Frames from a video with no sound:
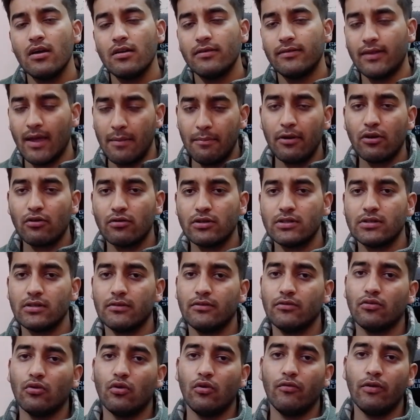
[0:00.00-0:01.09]
sample
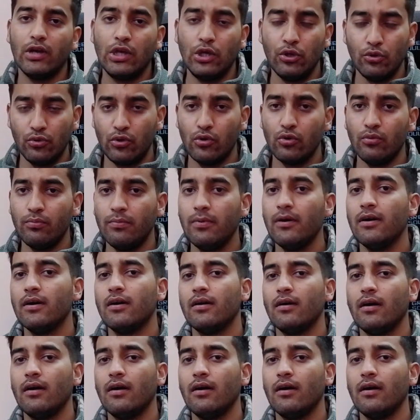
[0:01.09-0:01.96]
questions over YouTube,